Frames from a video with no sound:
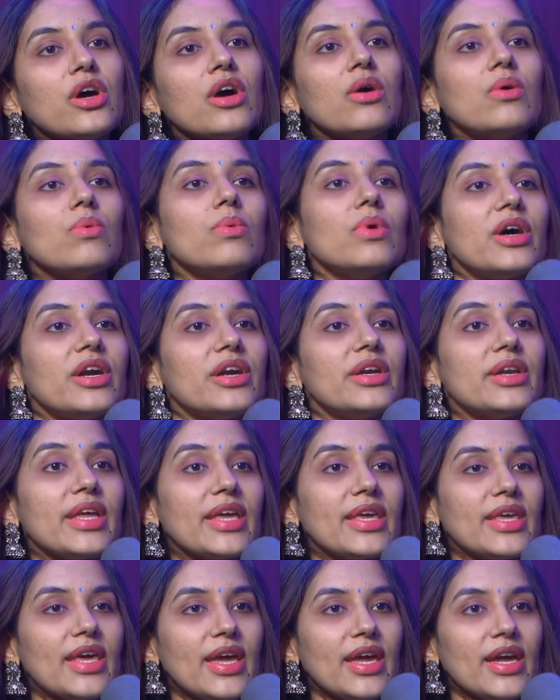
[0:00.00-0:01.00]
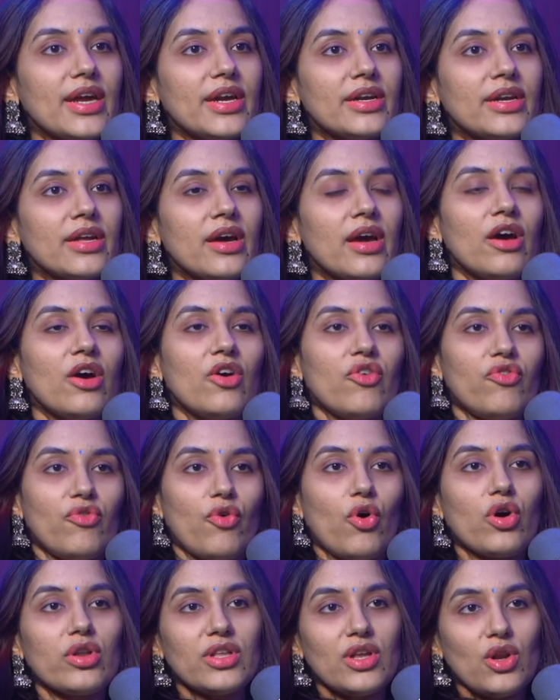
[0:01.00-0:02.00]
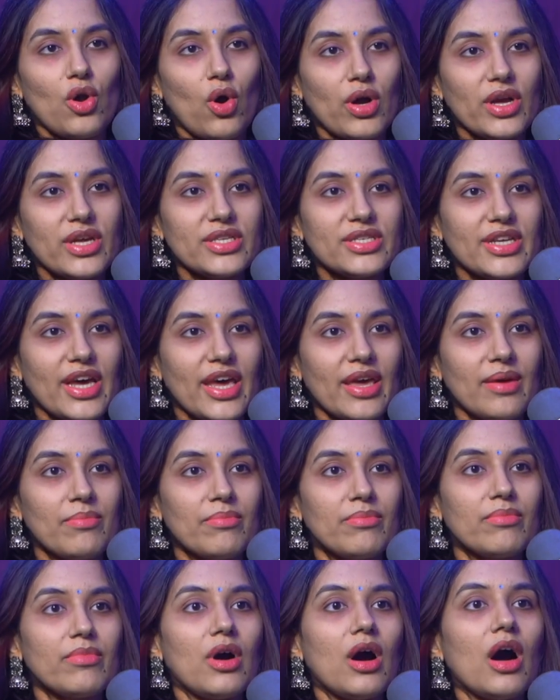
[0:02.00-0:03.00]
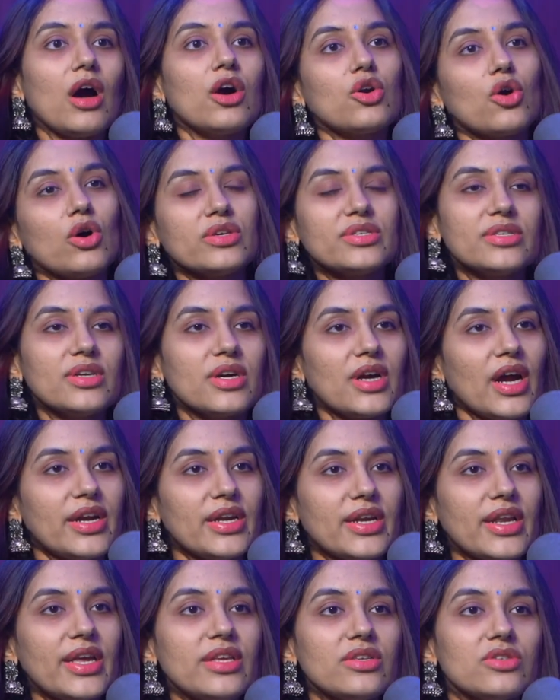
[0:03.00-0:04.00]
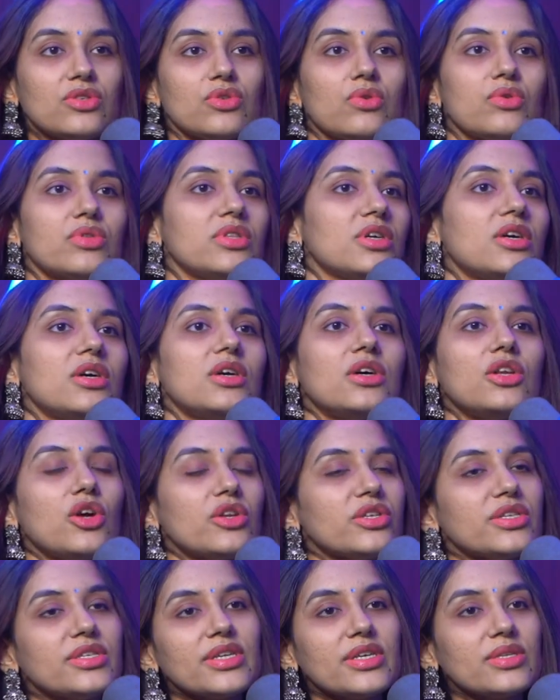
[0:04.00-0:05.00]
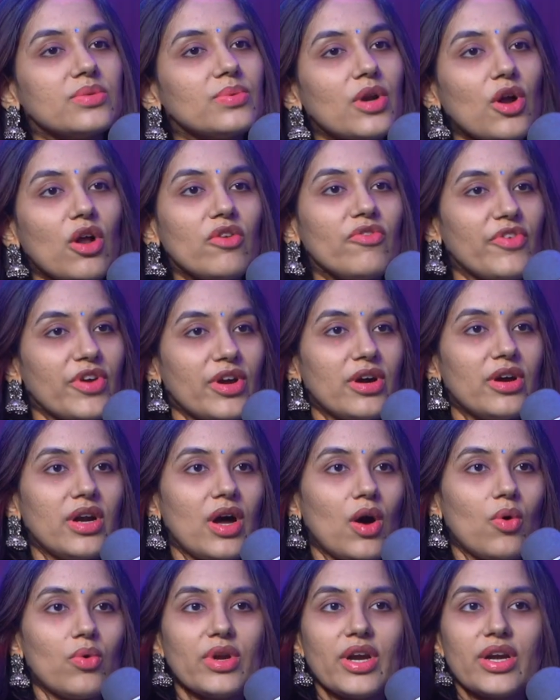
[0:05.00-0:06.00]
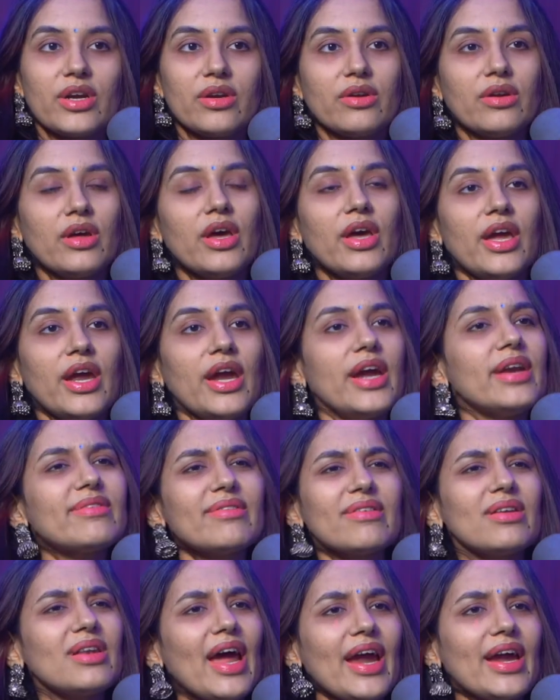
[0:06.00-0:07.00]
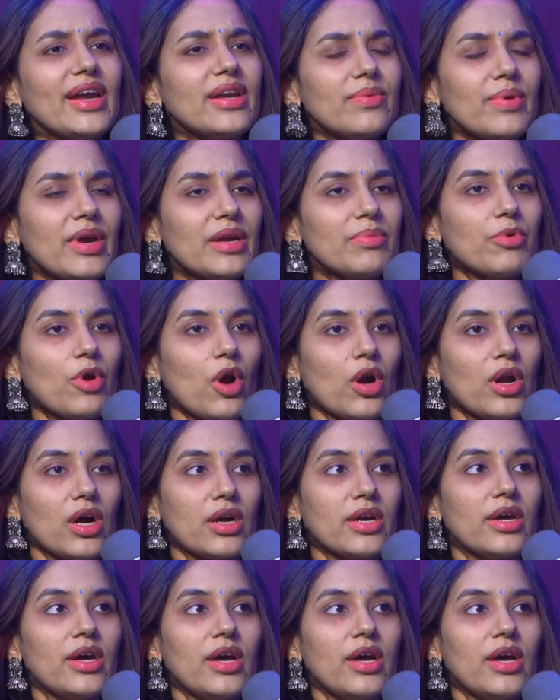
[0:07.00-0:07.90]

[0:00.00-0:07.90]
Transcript: were drinking it for the longest time across the country. So the logistics were all figured out, and it's a lightweight product.